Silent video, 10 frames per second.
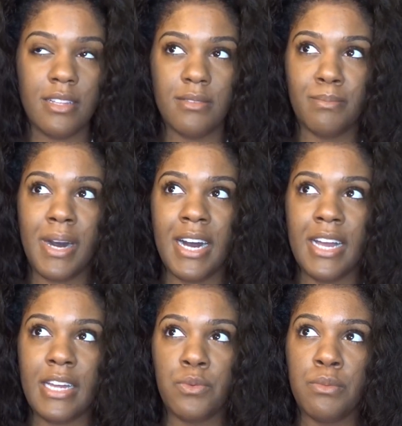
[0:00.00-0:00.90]

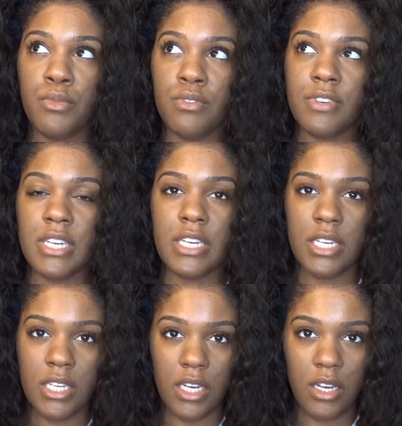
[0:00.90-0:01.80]
by
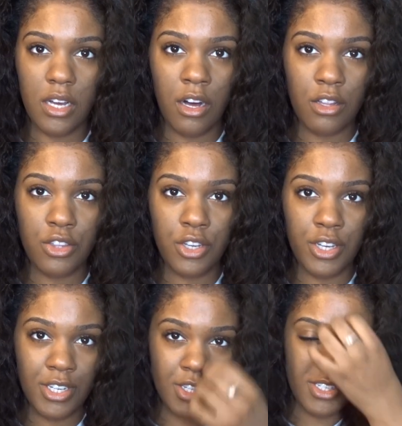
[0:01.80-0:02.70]
removing all
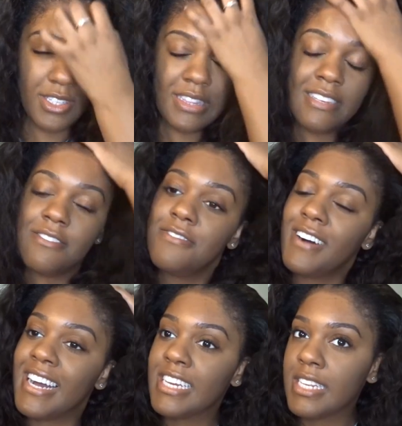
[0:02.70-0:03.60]
the
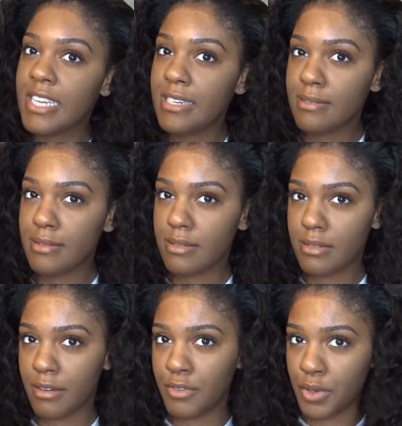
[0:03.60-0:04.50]
fineness
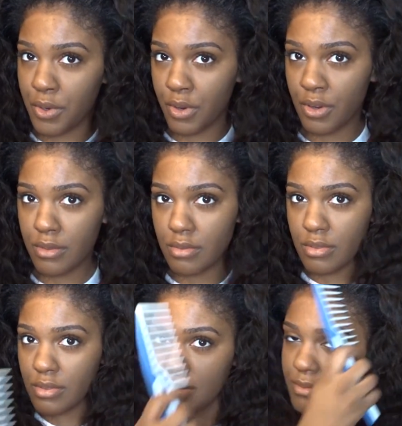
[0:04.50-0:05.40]
of the
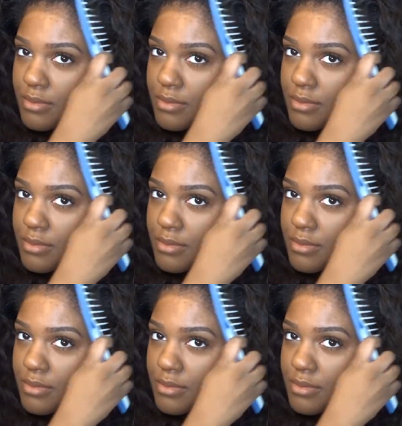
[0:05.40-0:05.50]
curls.